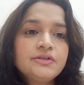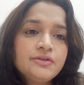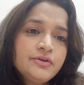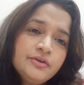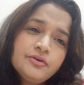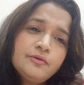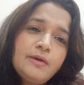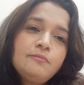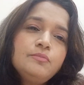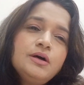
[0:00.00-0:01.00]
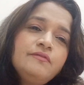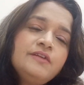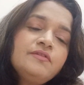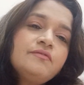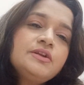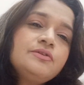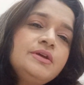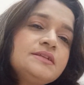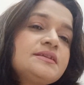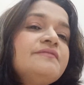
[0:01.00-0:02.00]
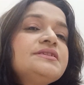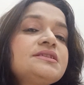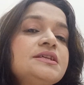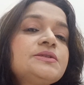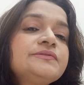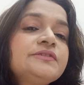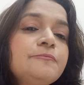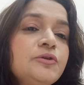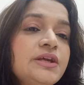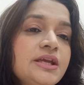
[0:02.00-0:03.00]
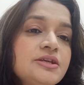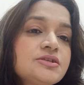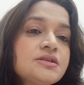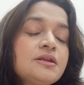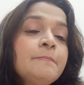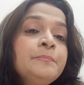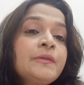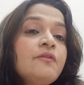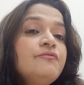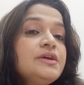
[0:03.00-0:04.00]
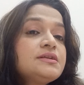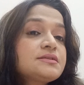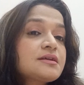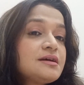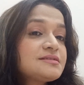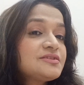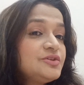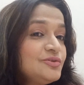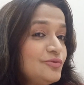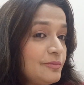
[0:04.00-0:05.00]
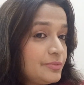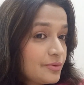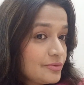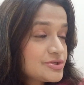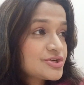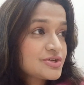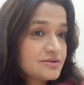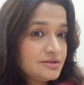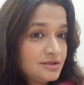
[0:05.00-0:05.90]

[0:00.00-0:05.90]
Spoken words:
You remember when we were doing 7 C's of communication, we discussed you approach